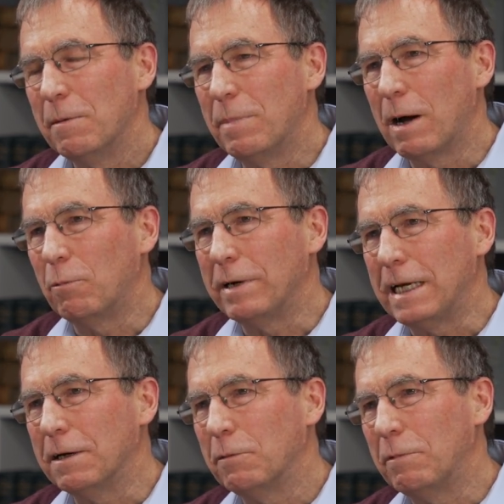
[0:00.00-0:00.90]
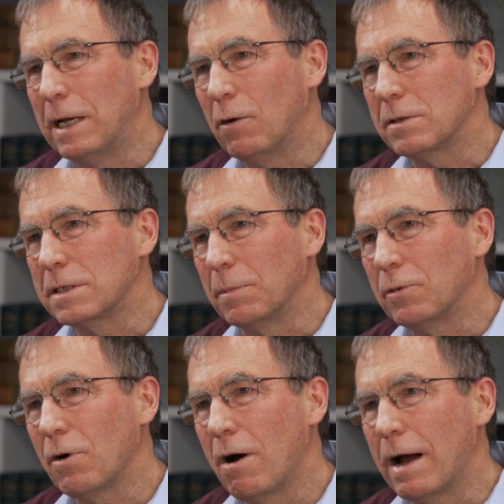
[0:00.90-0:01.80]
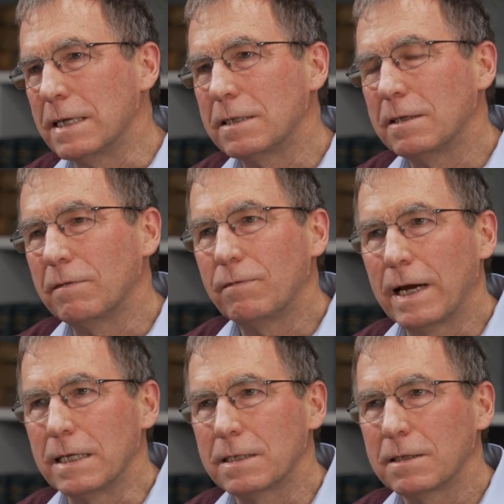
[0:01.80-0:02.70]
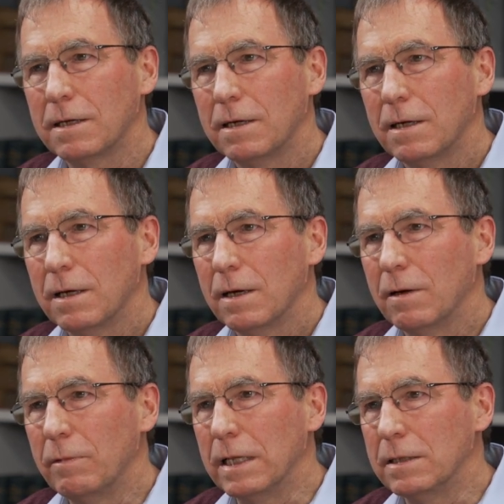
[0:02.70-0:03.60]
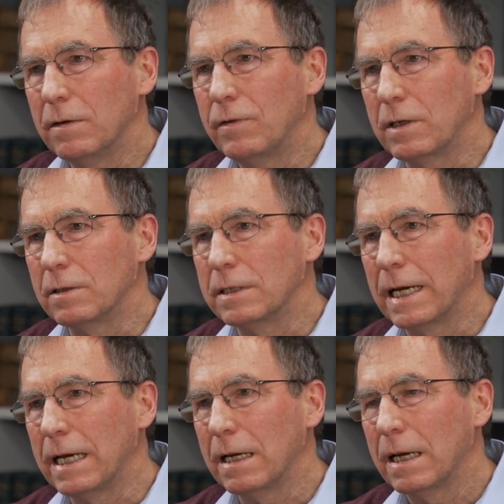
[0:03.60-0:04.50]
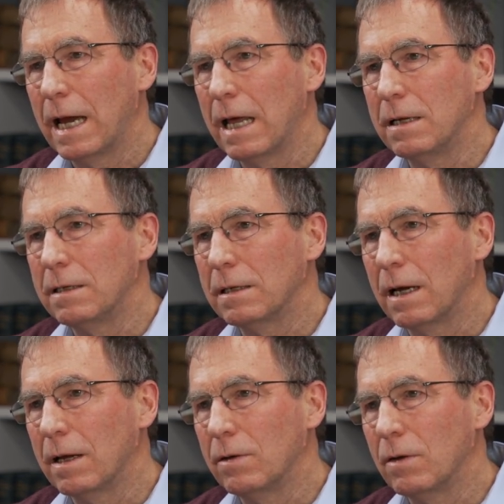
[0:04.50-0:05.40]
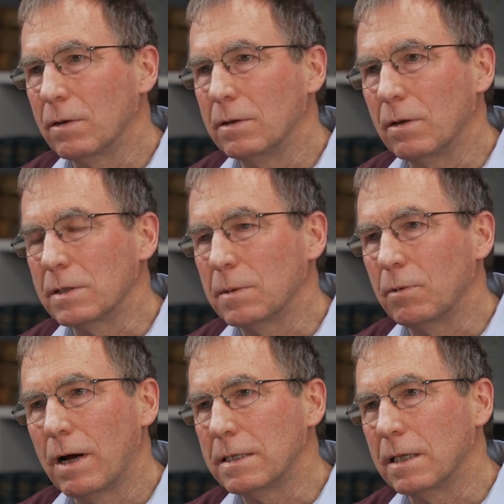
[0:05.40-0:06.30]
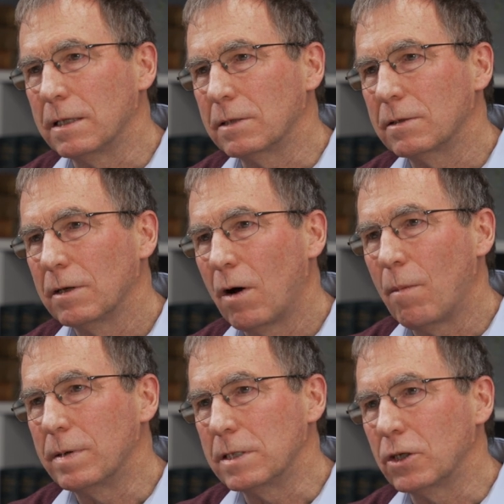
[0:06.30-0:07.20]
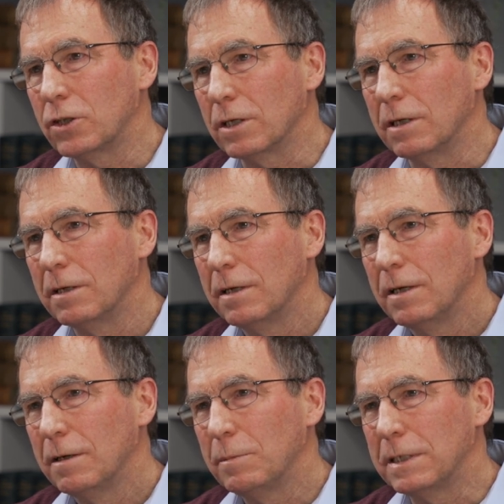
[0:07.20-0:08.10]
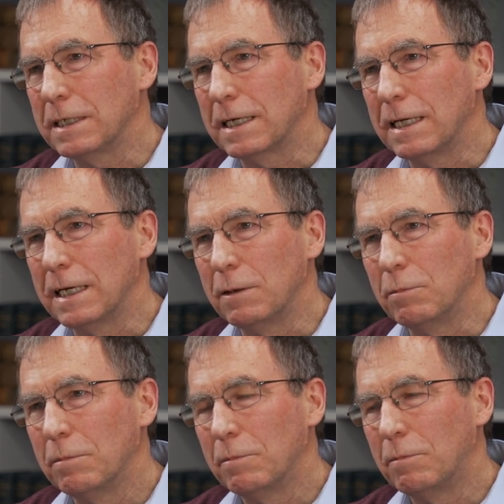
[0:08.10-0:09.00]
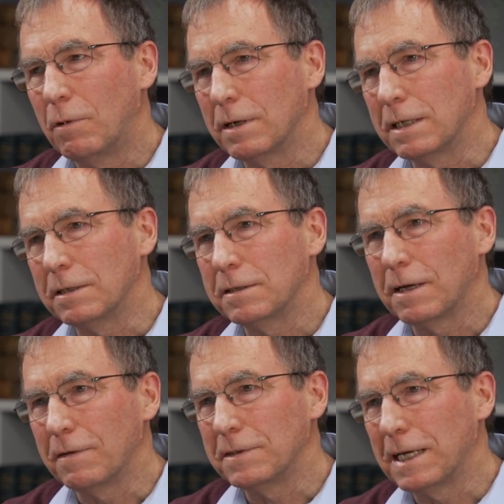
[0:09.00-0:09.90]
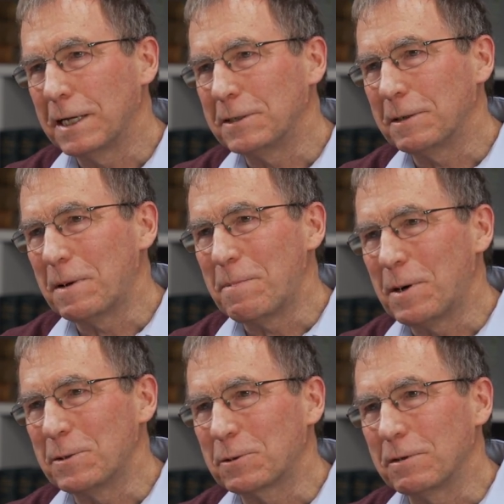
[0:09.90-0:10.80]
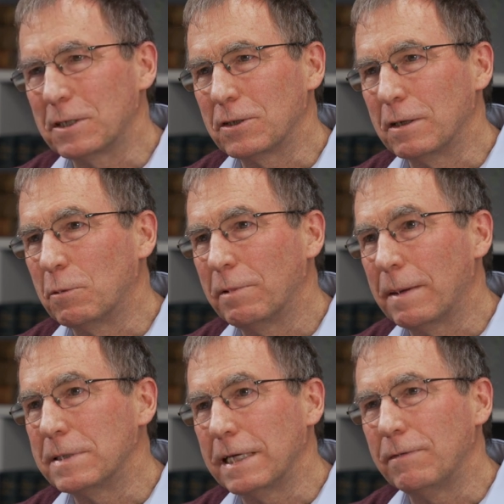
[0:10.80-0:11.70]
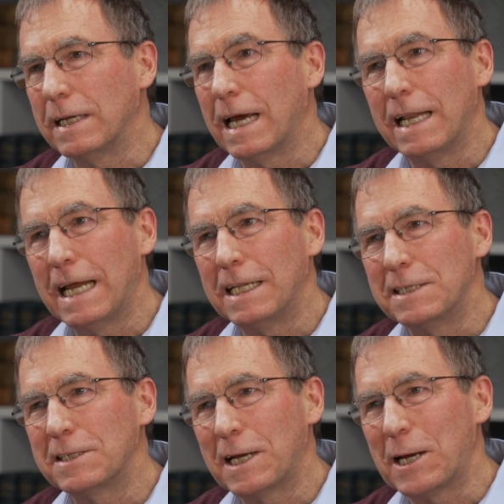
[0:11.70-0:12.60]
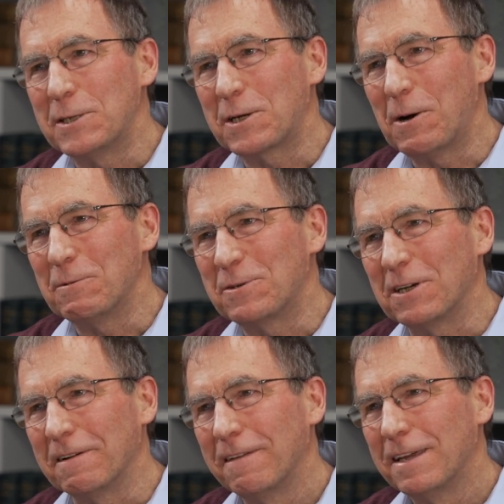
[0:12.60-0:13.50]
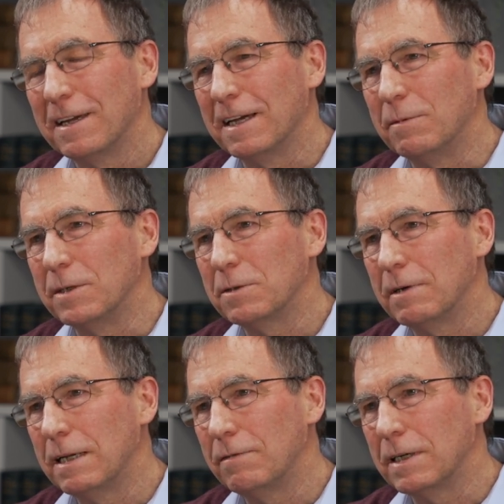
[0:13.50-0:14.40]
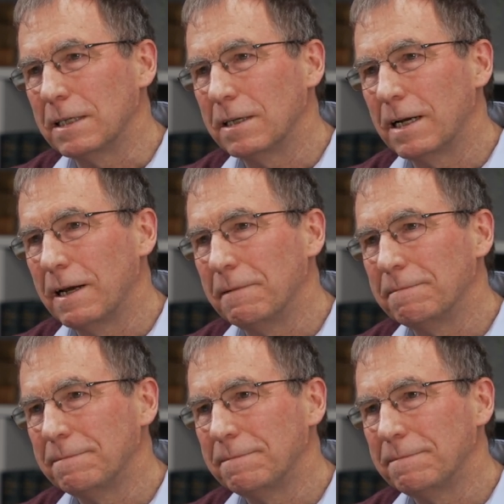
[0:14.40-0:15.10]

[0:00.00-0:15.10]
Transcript: but we we're not surprised to face real difficulty and uh, not, not surprised that there's opposition, particularly in what is, I've said, is a, a post Christian or perhaps even an end stage culture in which we're living today.